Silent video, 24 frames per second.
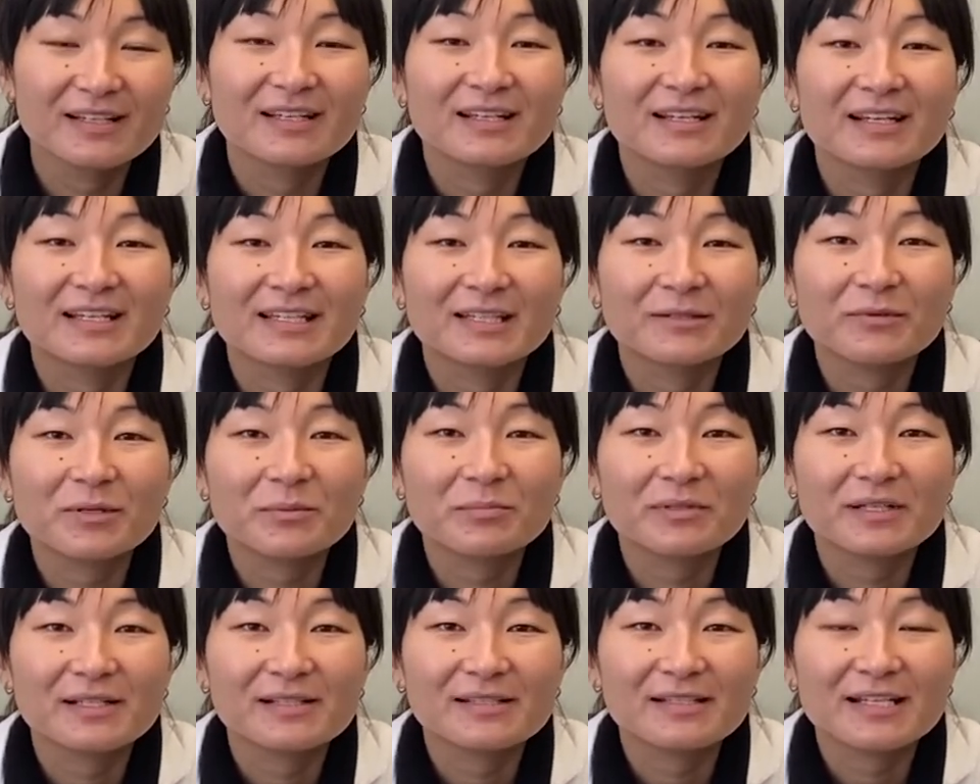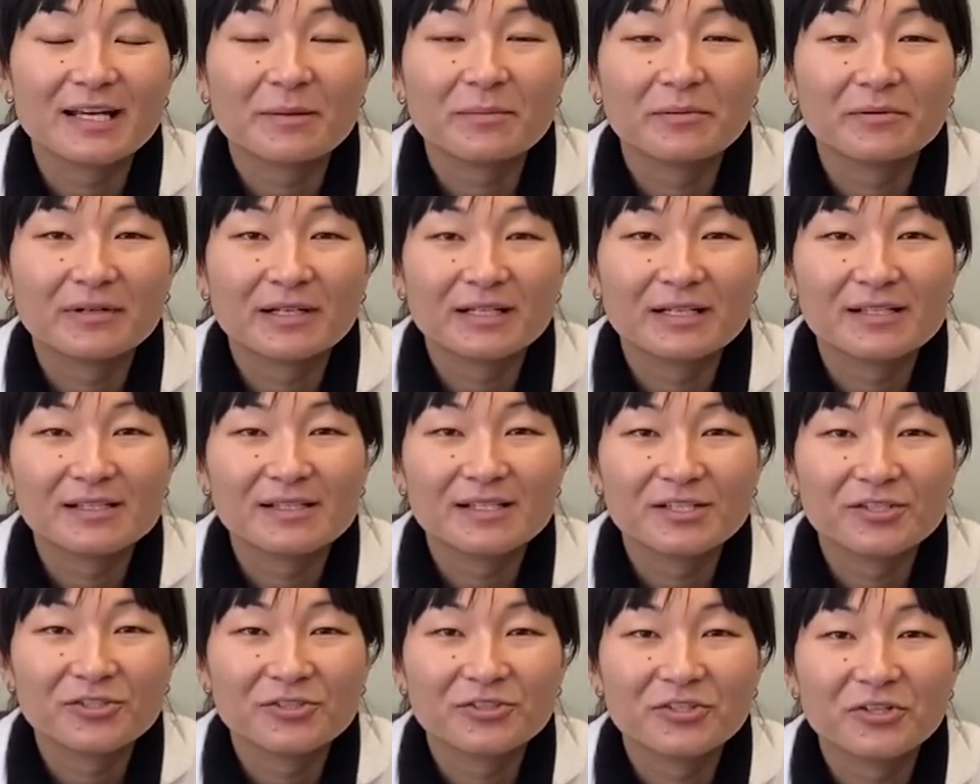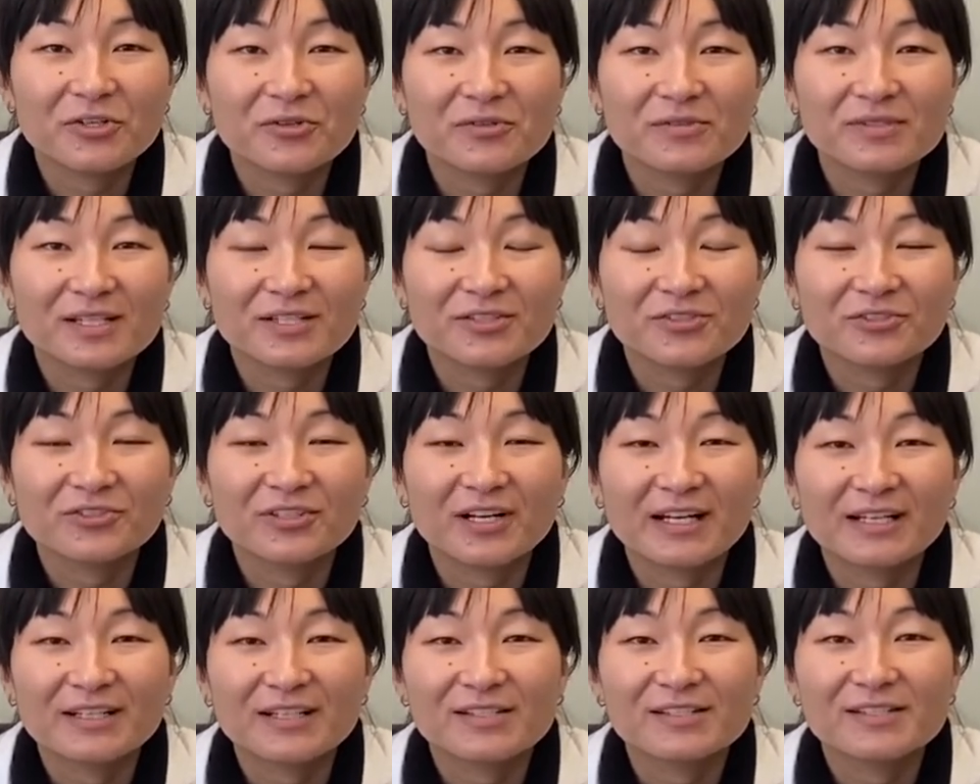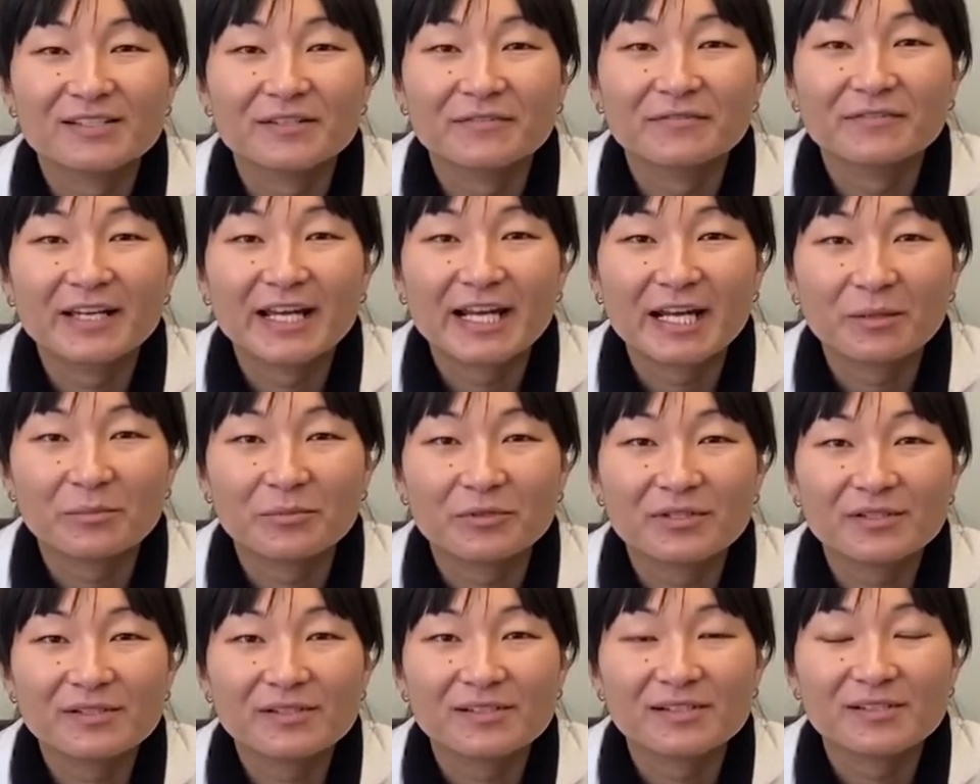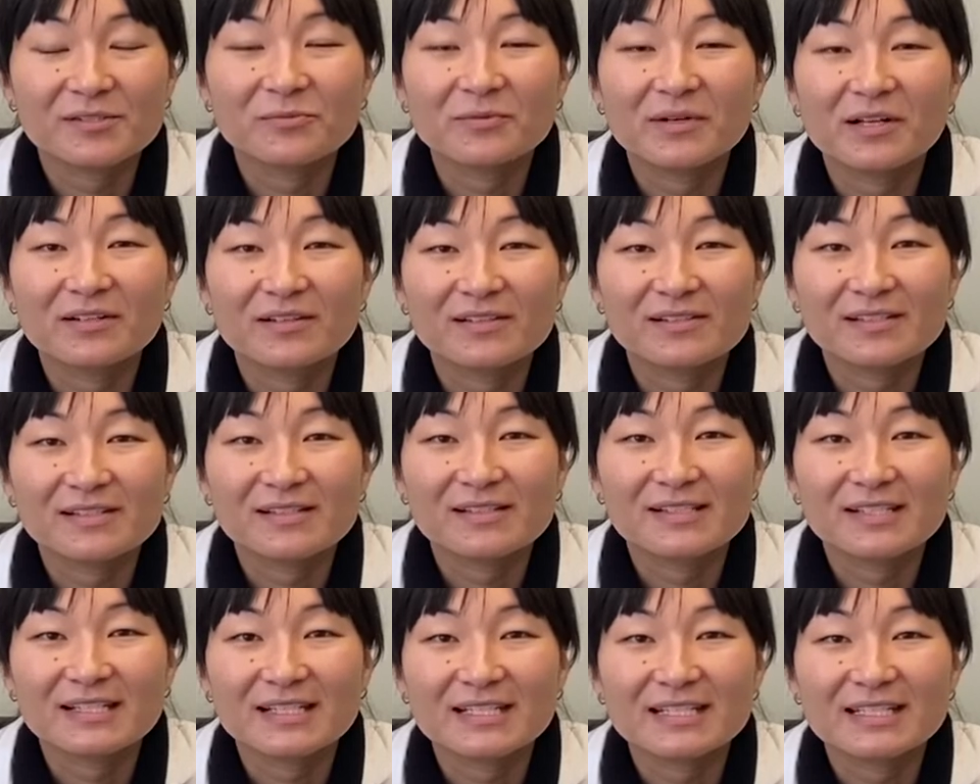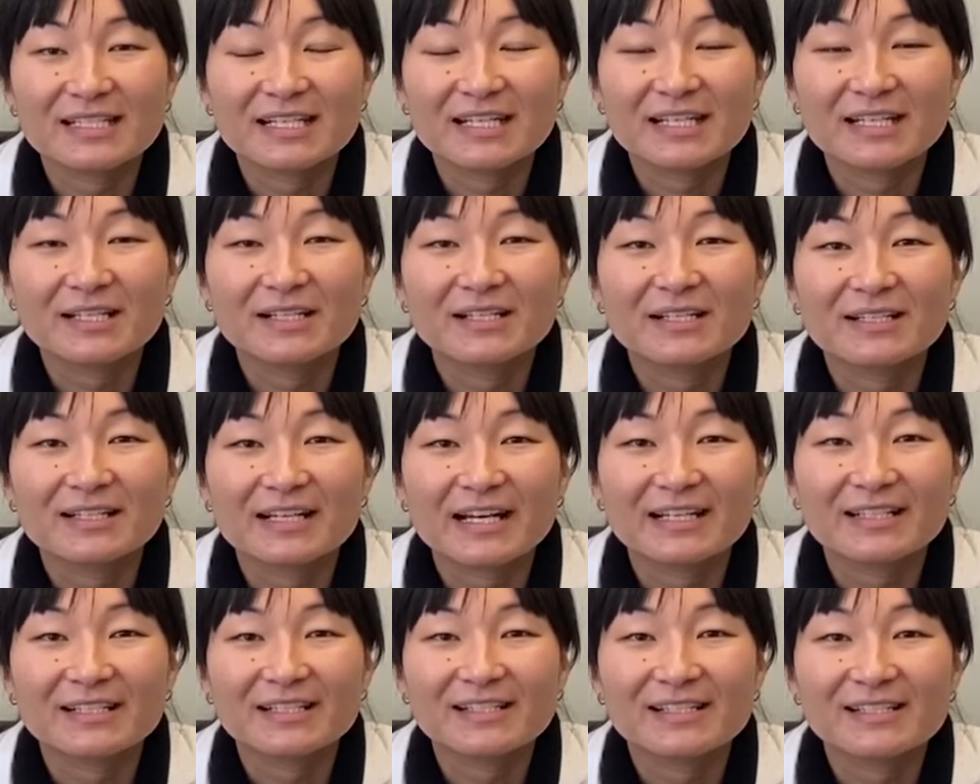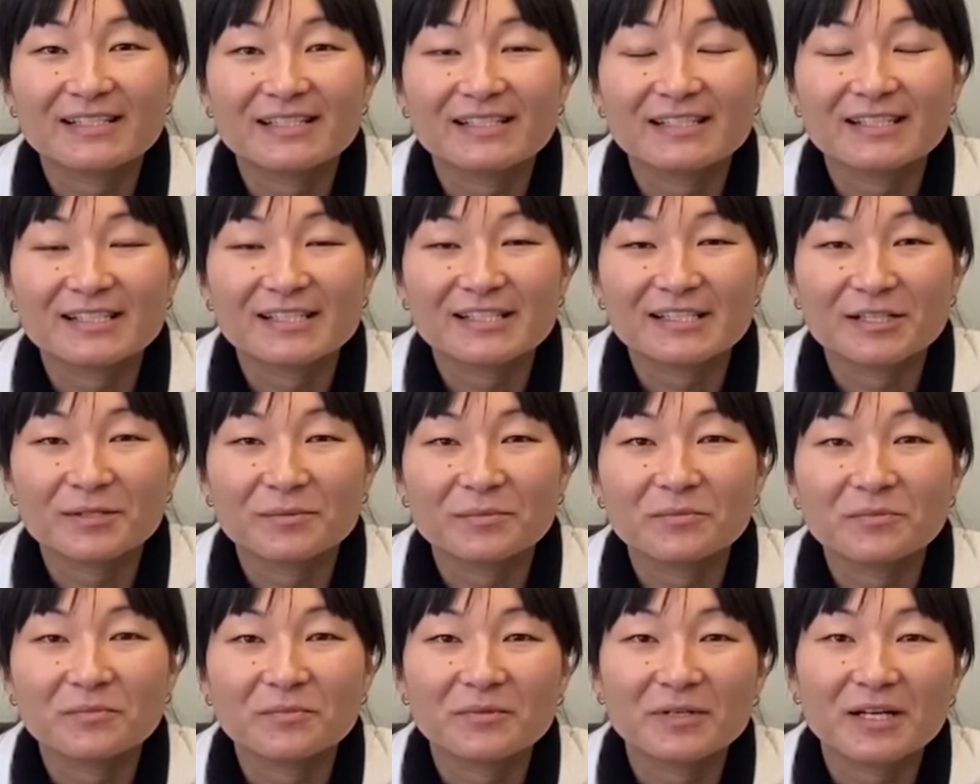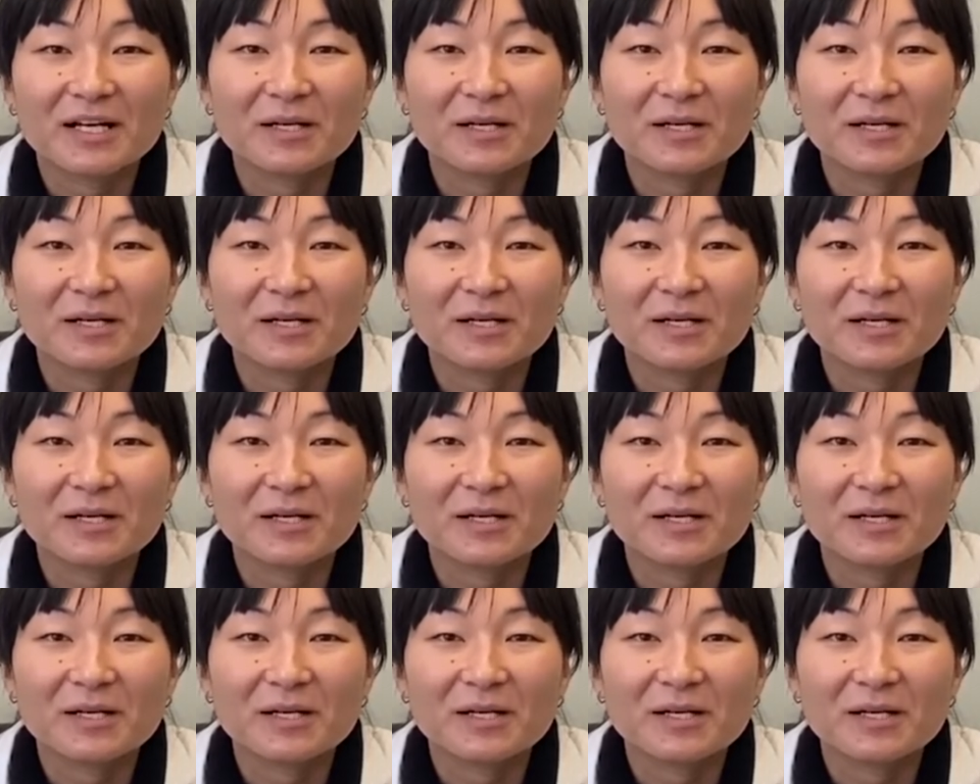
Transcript: and then we place the apparatus in your nose under guidance of cameras as well as a CT guidance system,